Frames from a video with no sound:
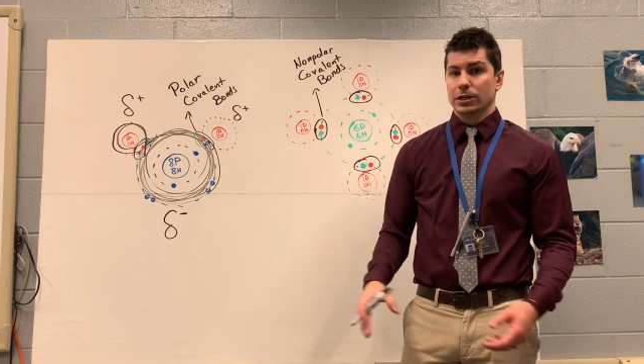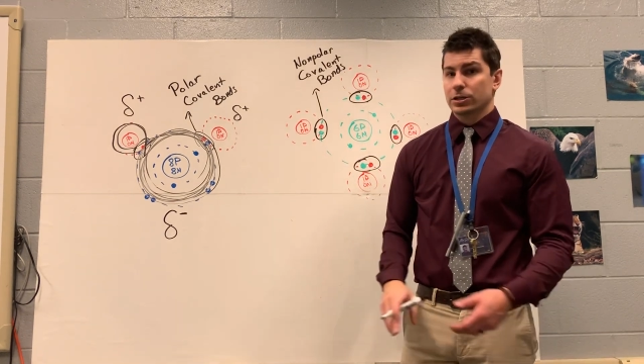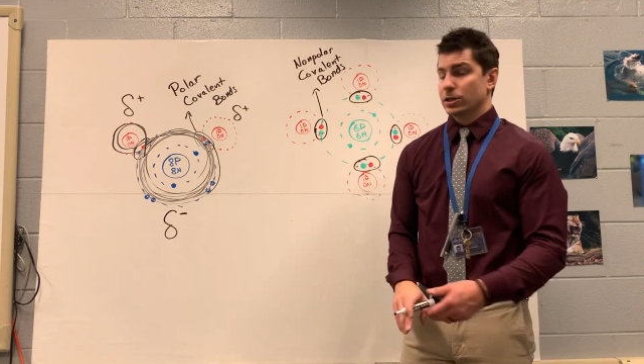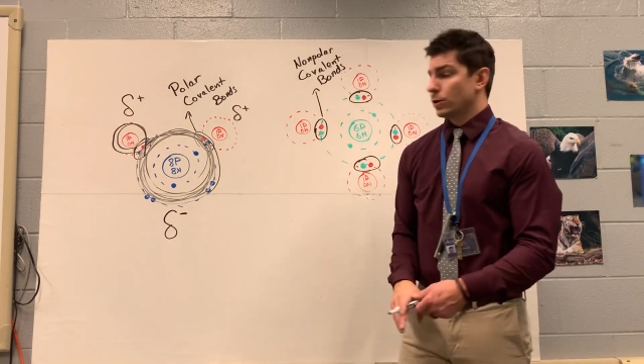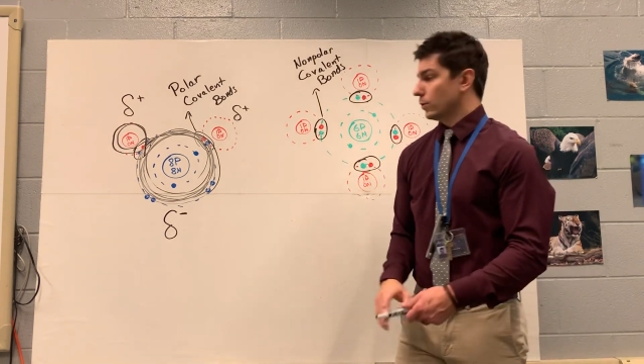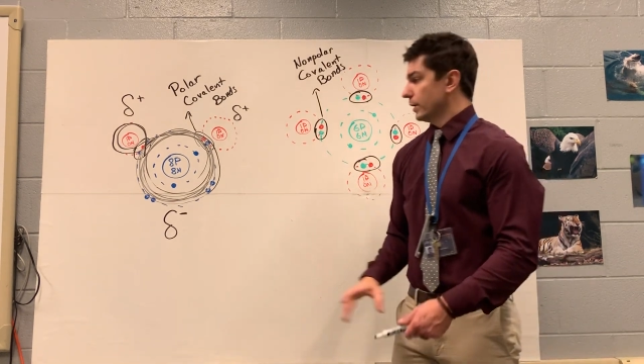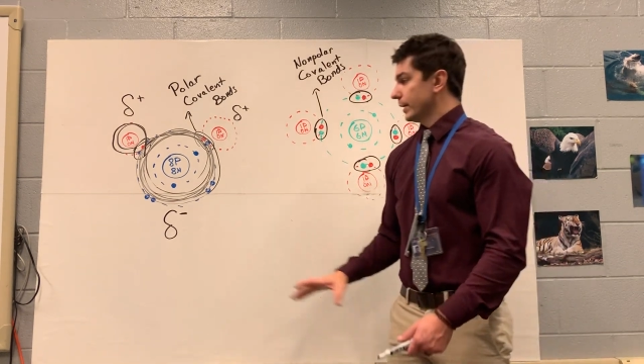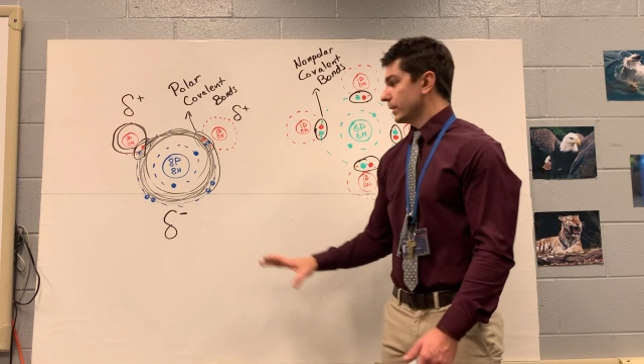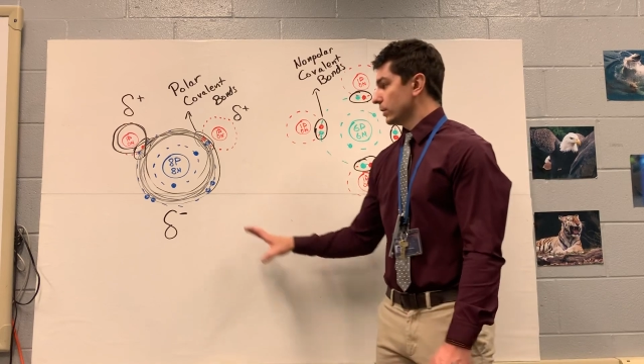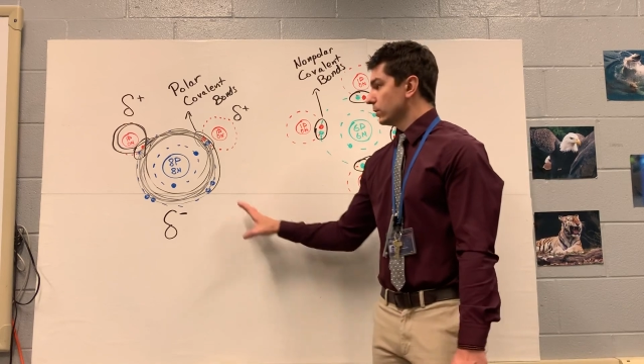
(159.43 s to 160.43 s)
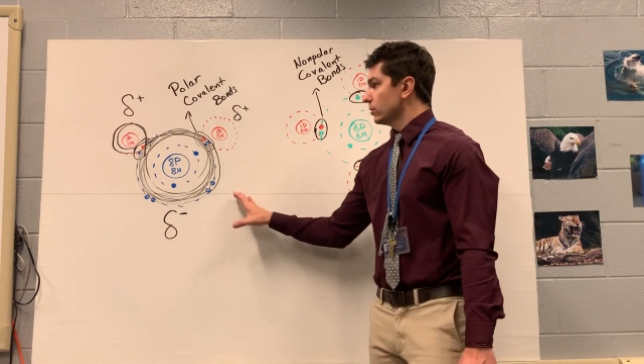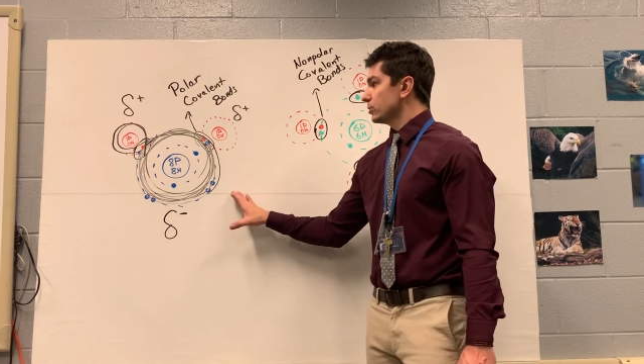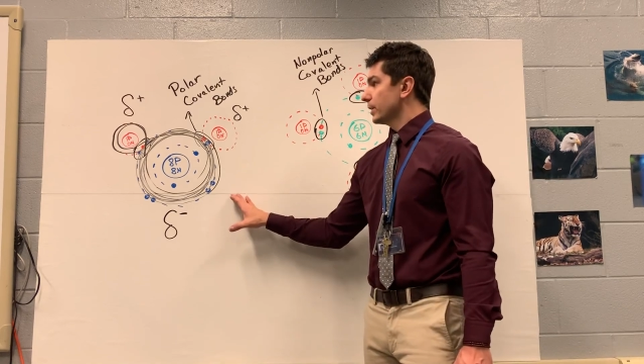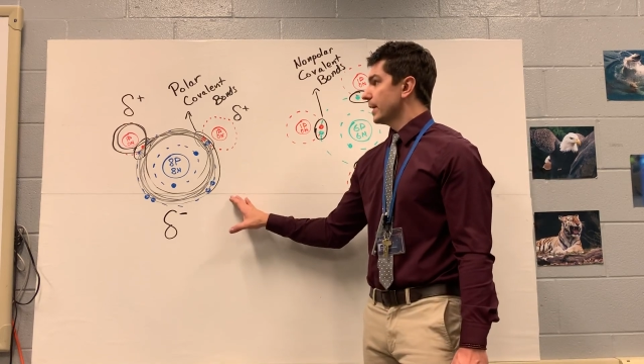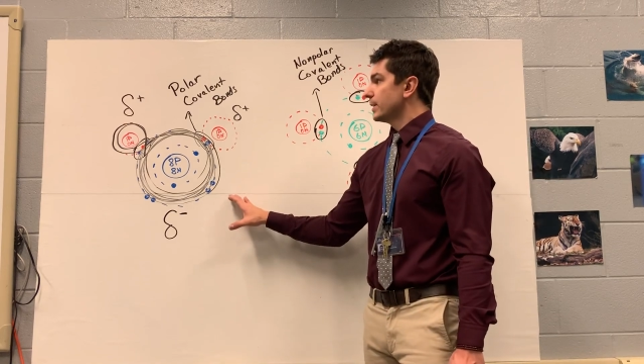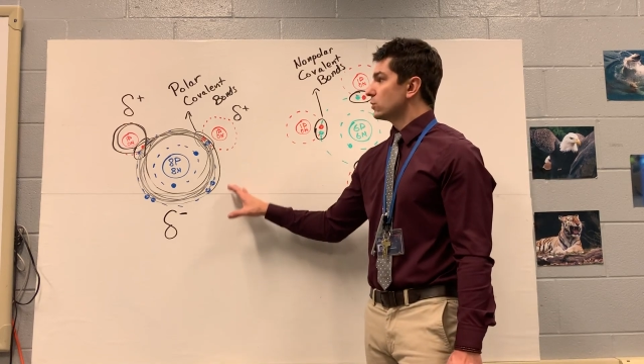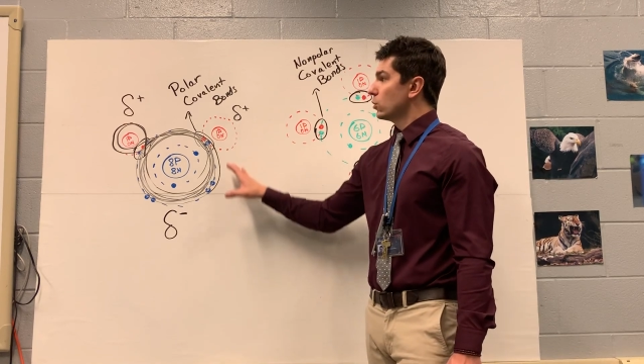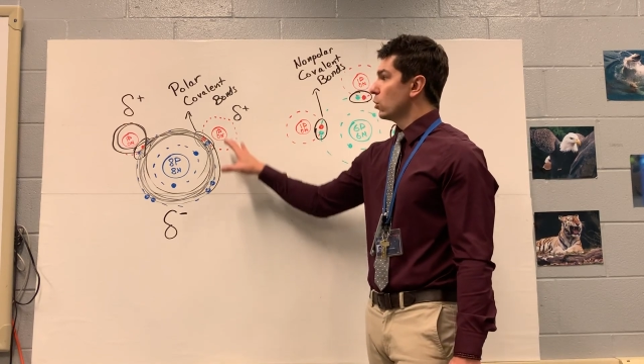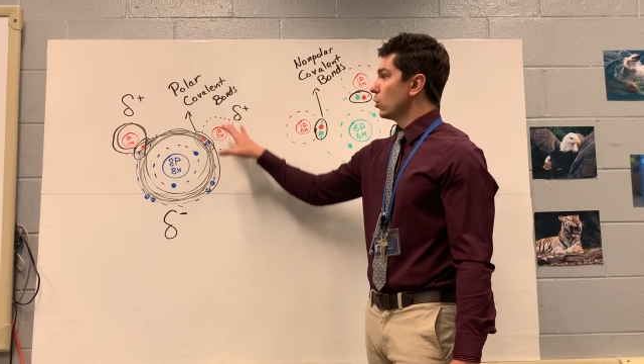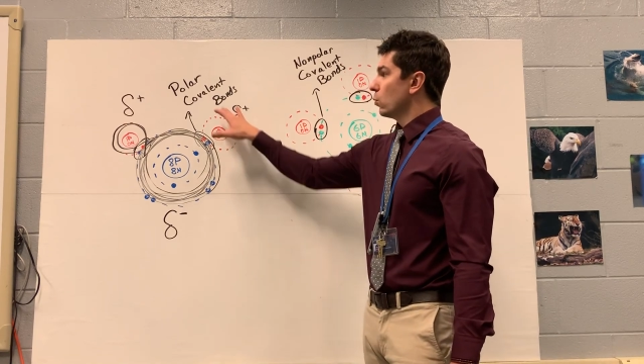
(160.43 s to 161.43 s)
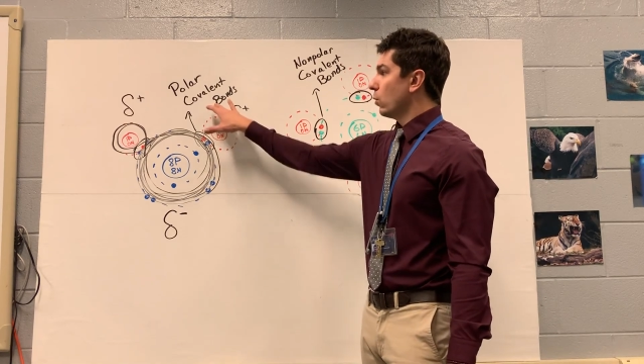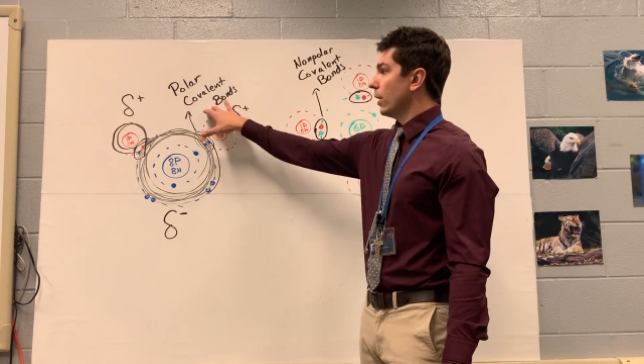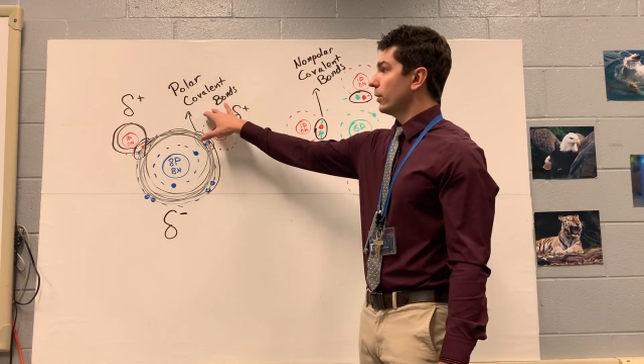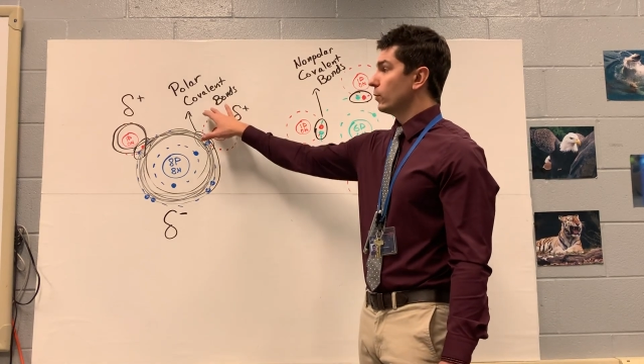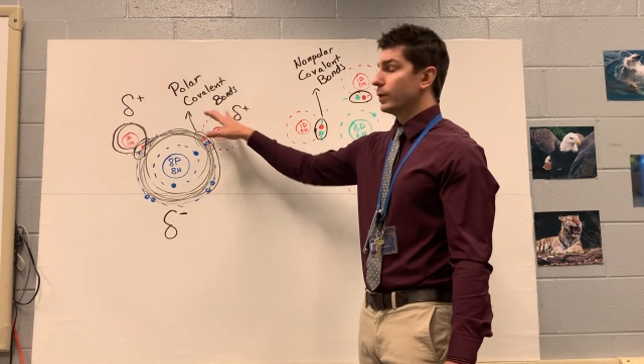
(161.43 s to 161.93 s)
So in conclusion, guys, water,